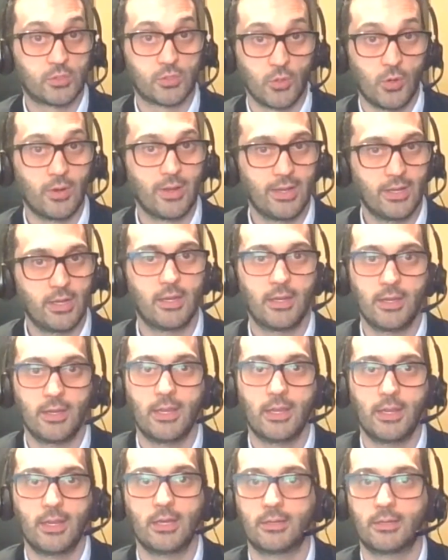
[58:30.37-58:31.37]
So
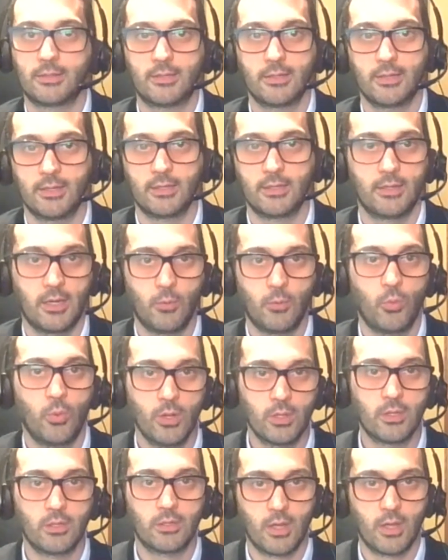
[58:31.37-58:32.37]
it
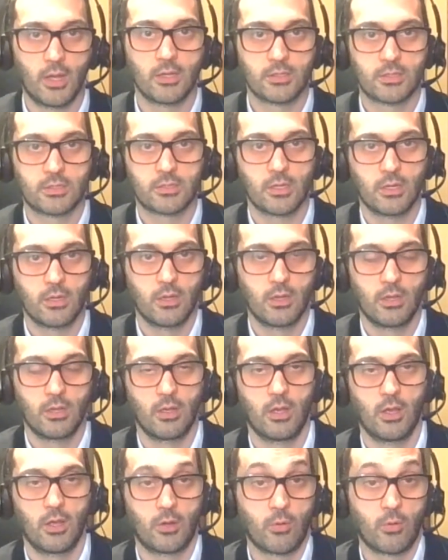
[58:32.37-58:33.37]
really does
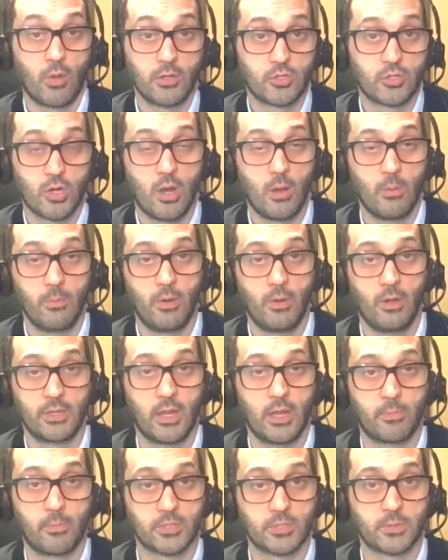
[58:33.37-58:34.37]
a great job on
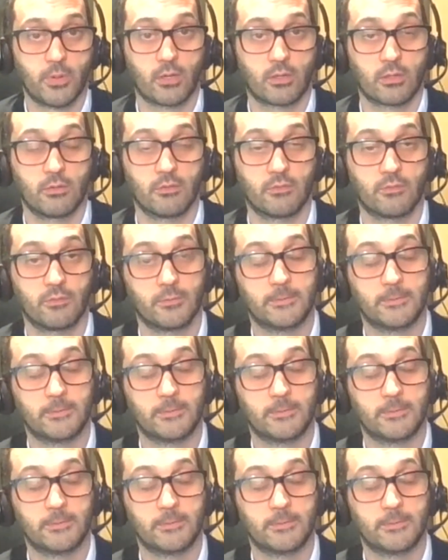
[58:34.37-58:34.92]
that perspective.